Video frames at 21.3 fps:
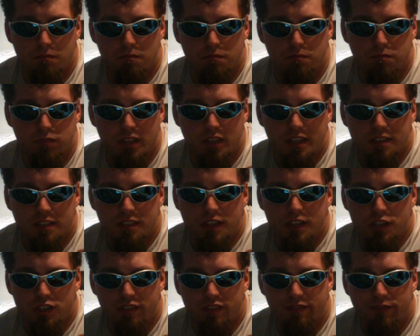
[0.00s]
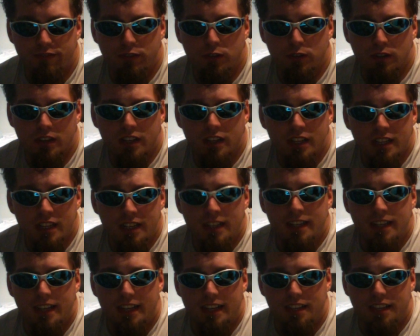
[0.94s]
PlayStation 4
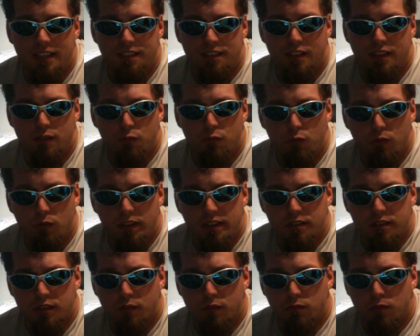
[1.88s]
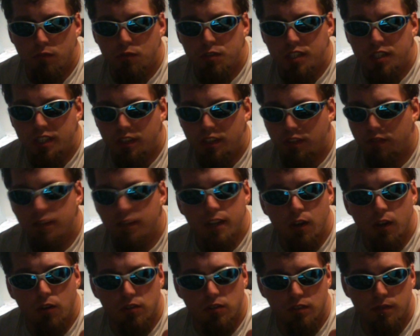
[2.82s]
as Warriors Orochi
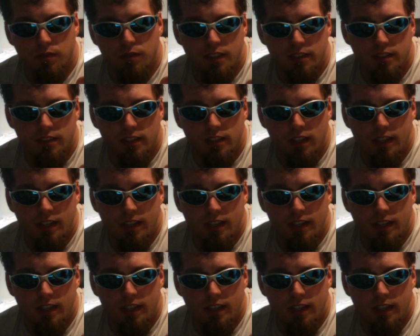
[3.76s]
3 Ultimate.